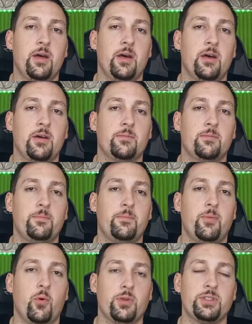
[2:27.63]
uh,
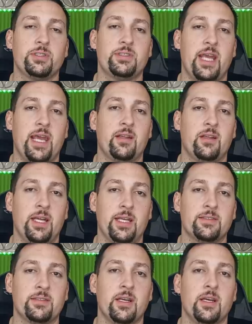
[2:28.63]
portions and
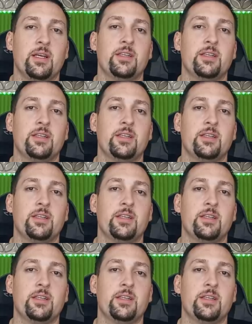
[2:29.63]
links.